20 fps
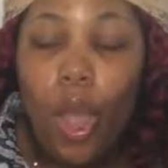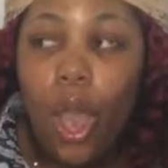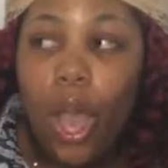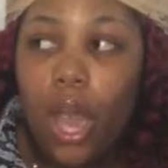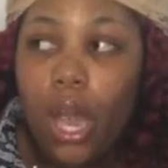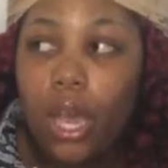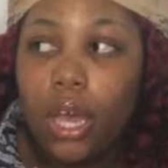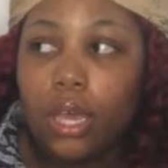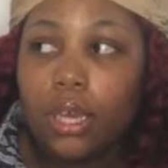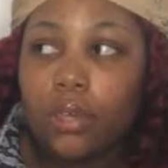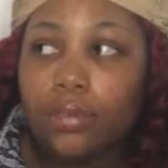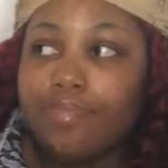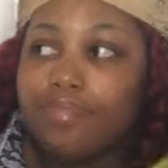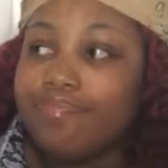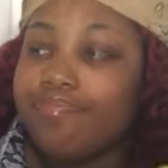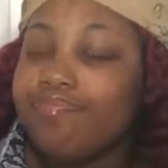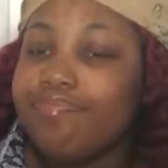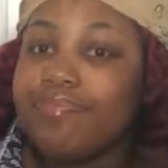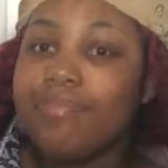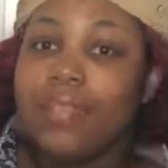
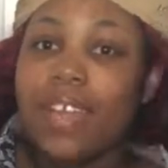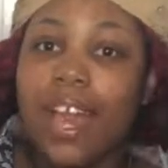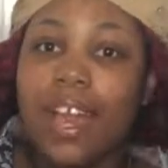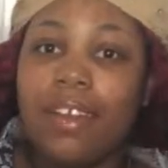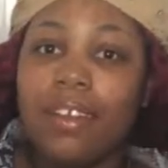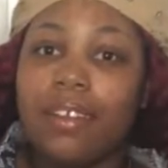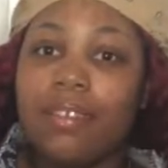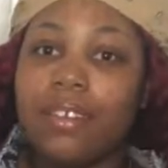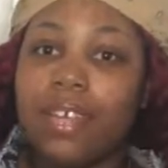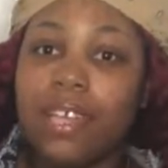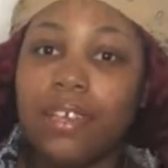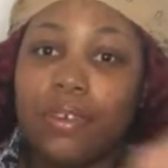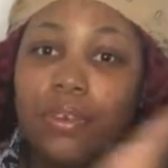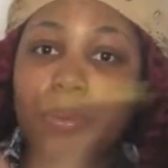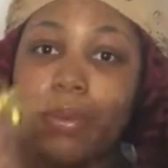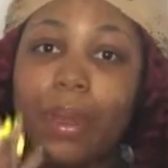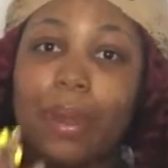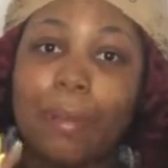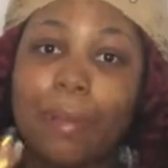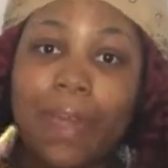um, I don't even think you can
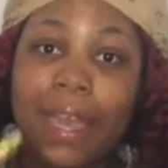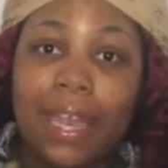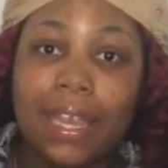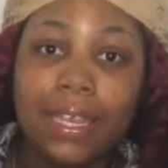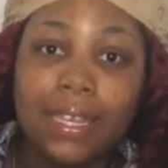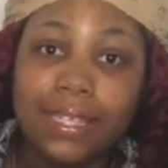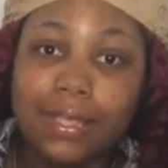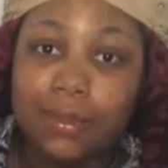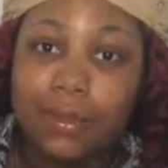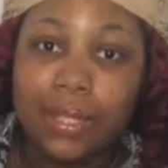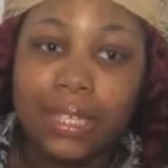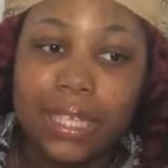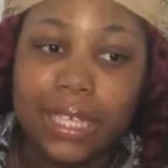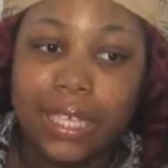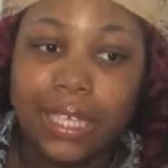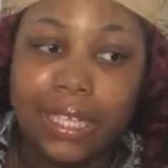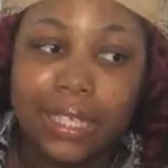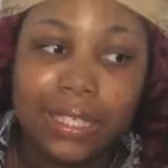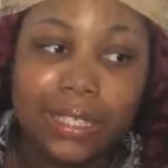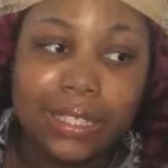wear panties with
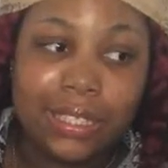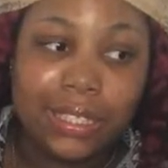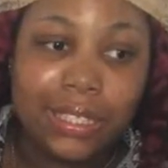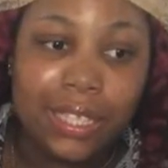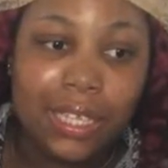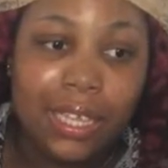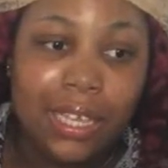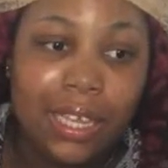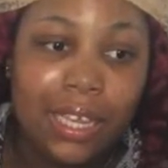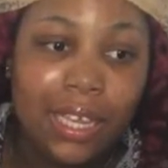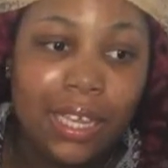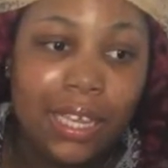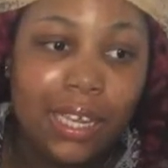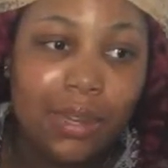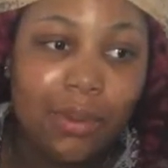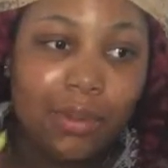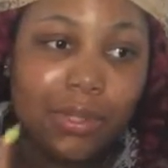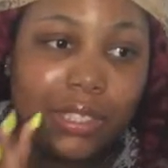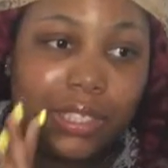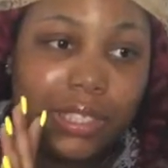these.
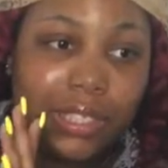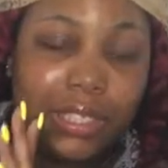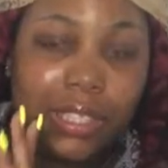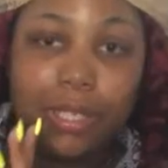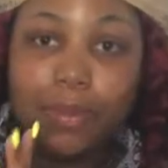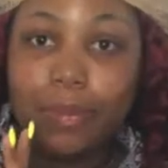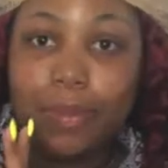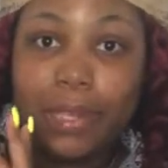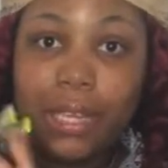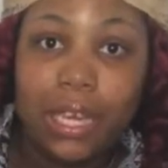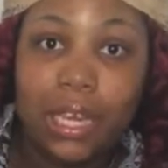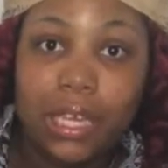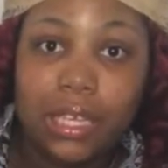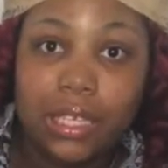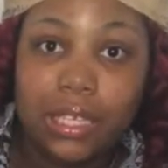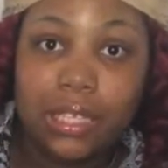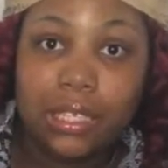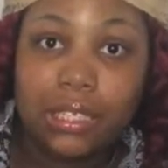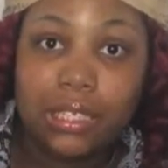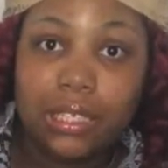If we're just going to be
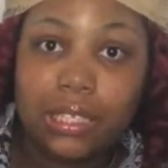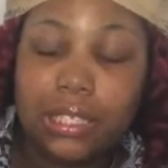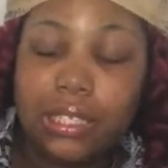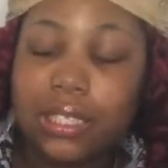honest.